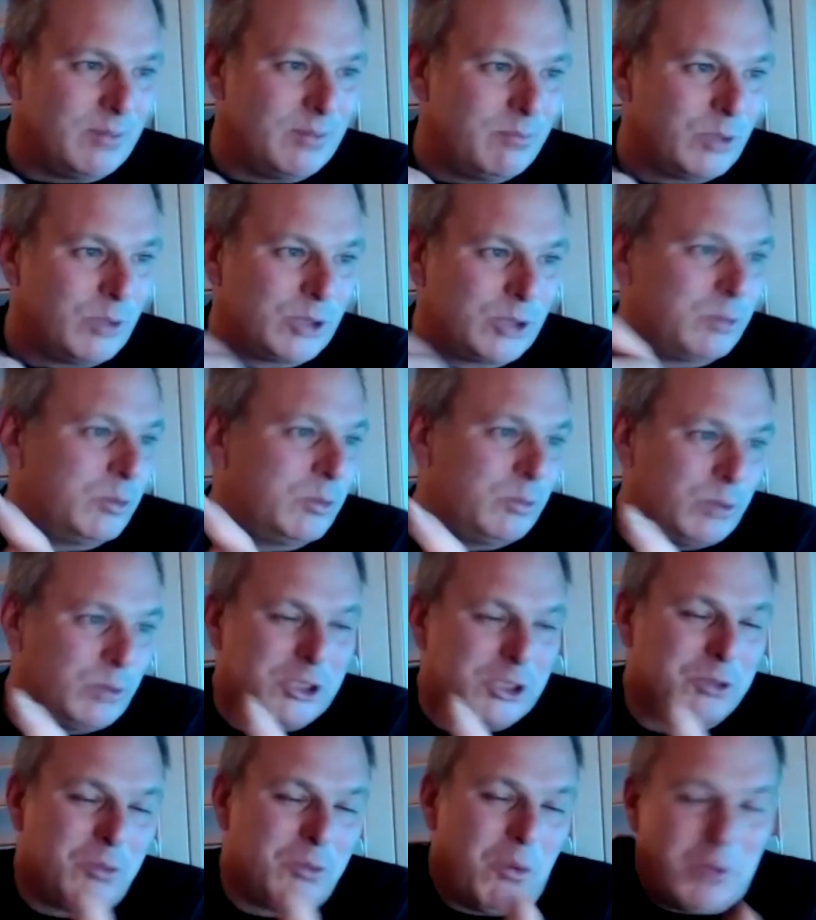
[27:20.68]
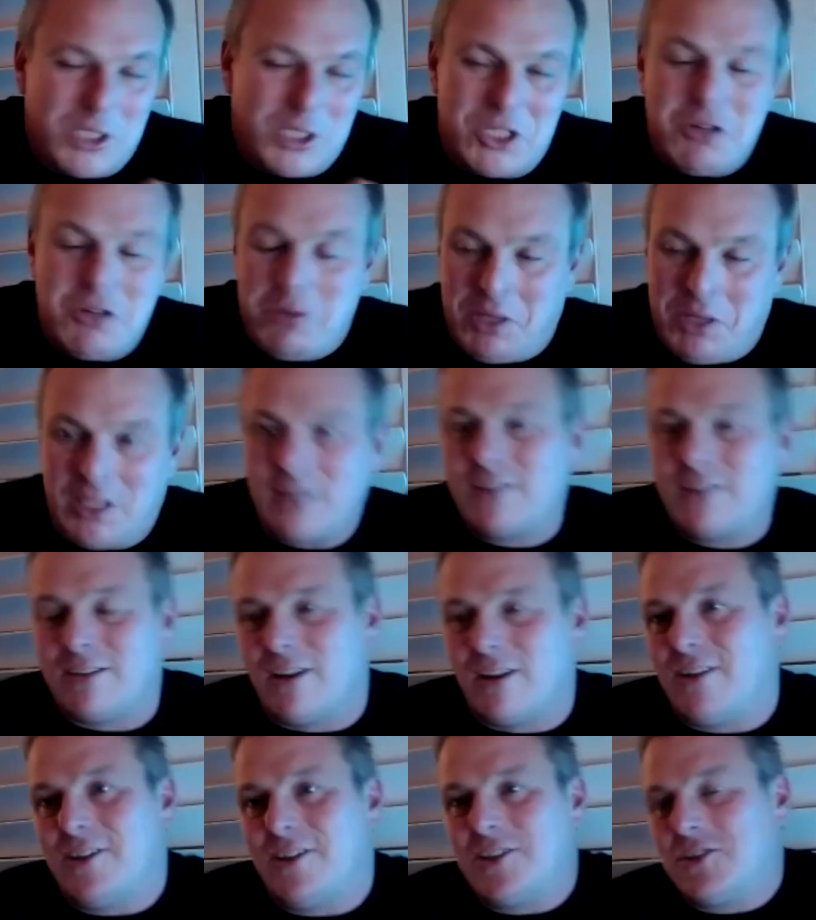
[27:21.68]
which is what we're doing.
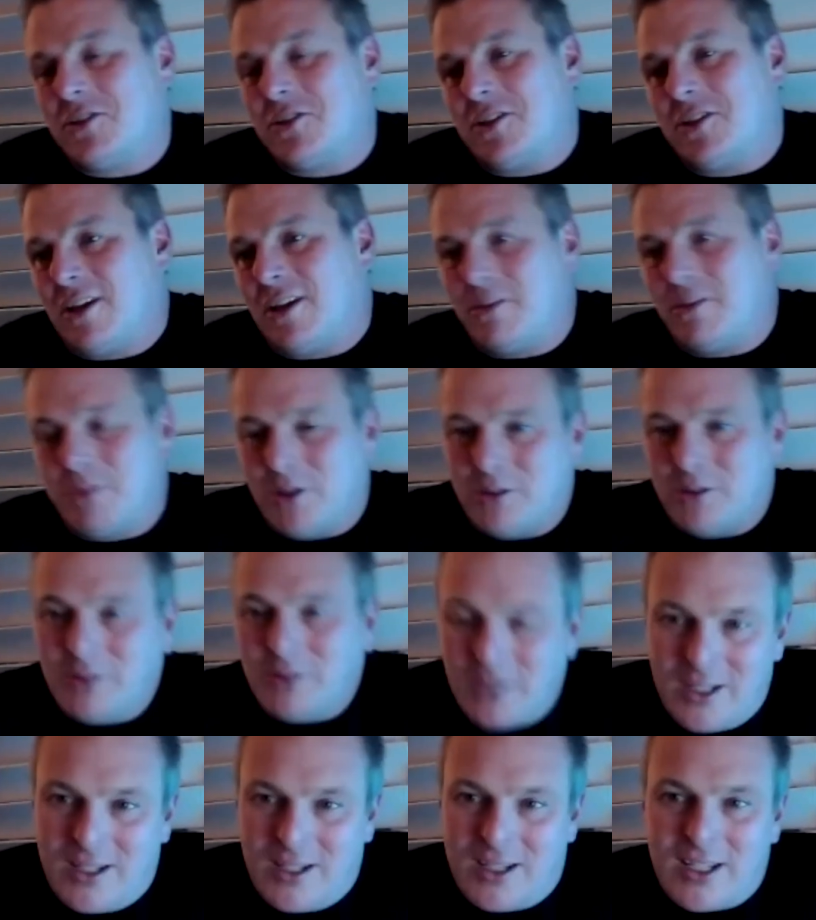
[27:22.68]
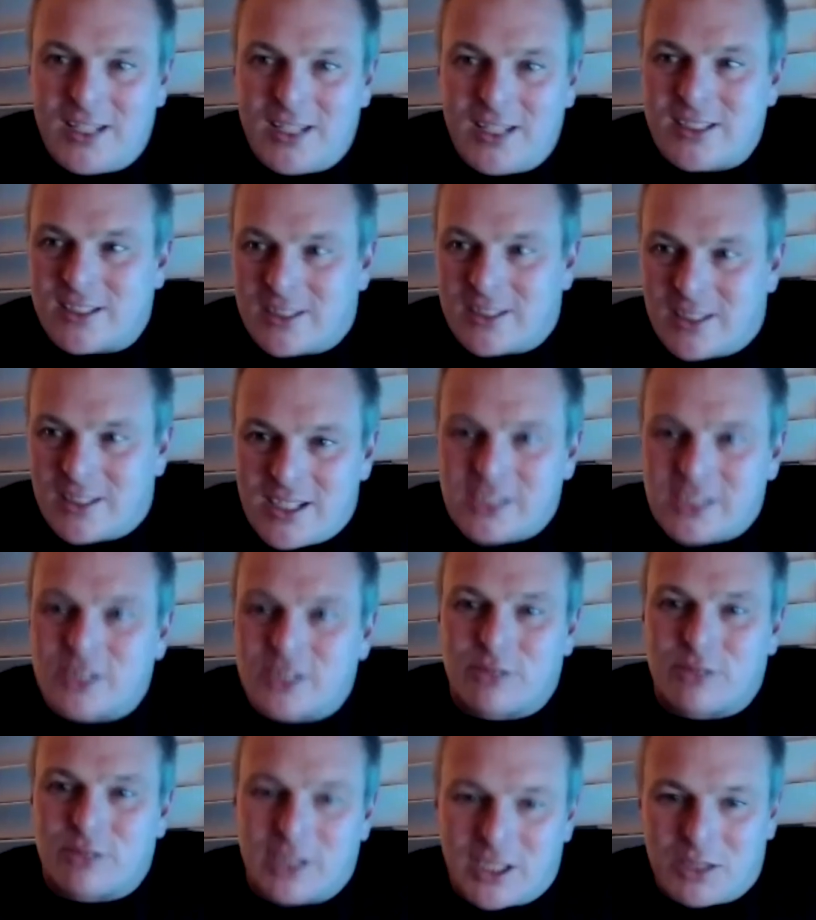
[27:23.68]
So you sort of go, well, is
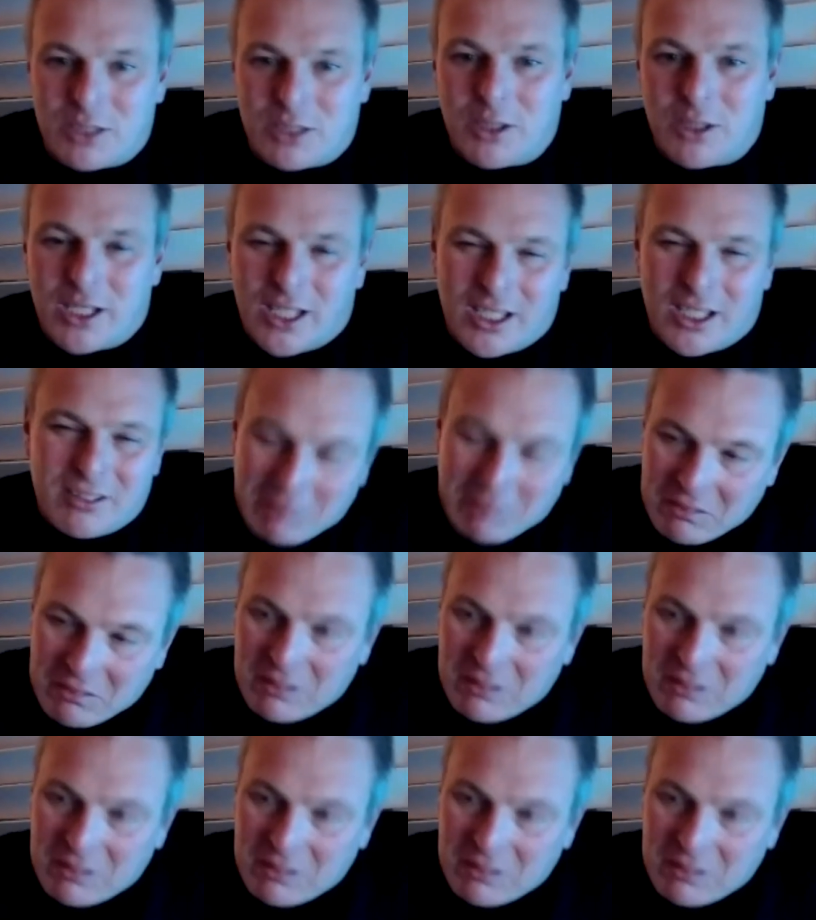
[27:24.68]
it really winning?